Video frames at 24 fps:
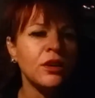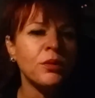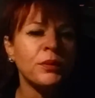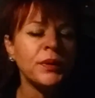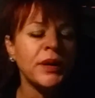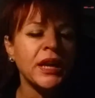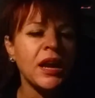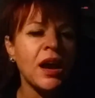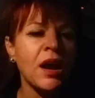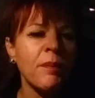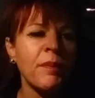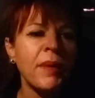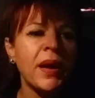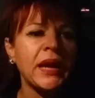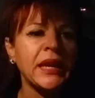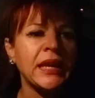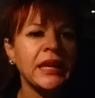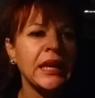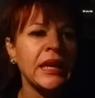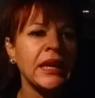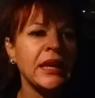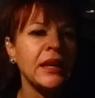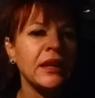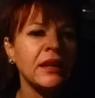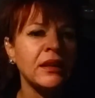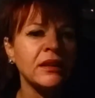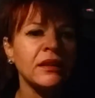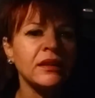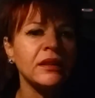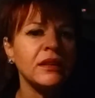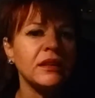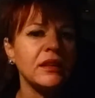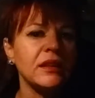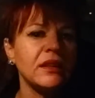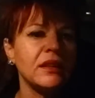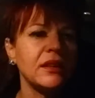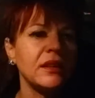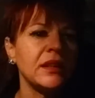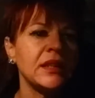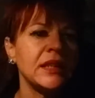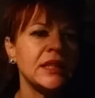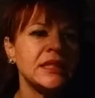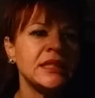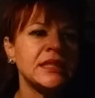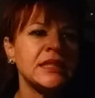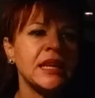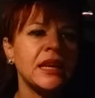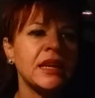when he got back in,
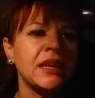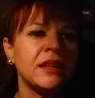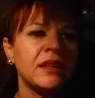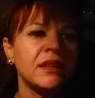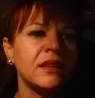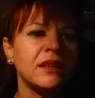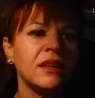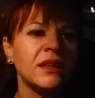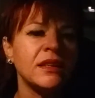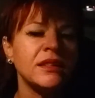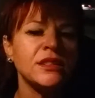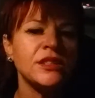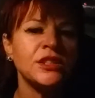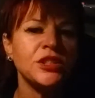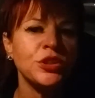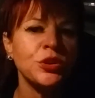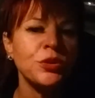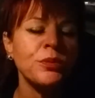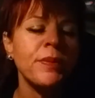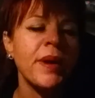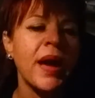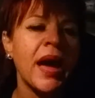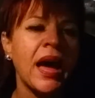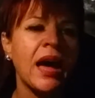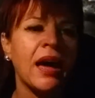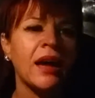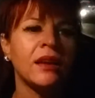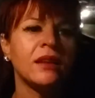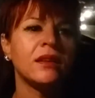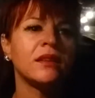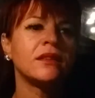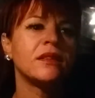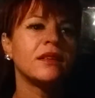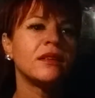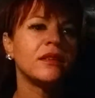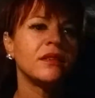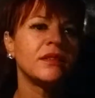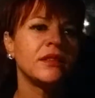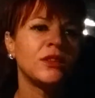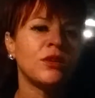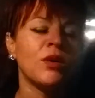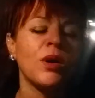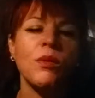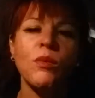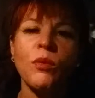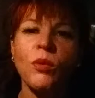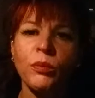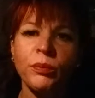he said, "It's too bad,
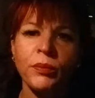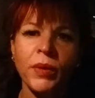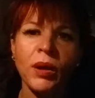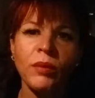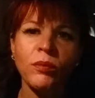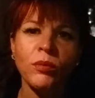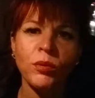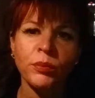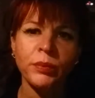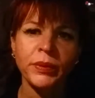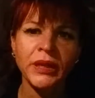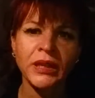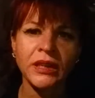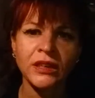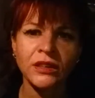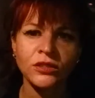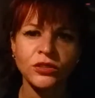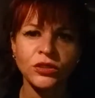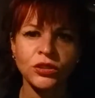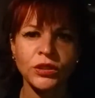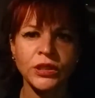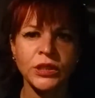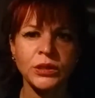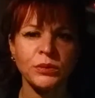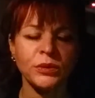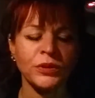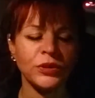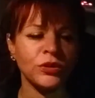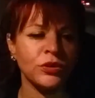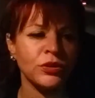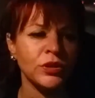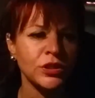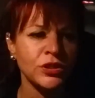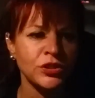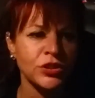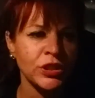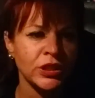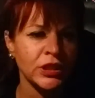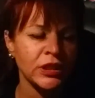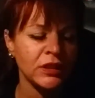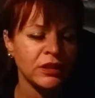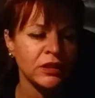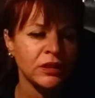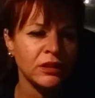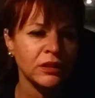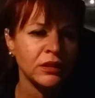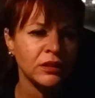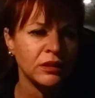I won't be eating turkey with her this
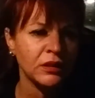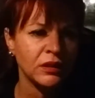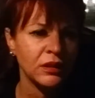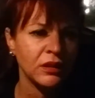year."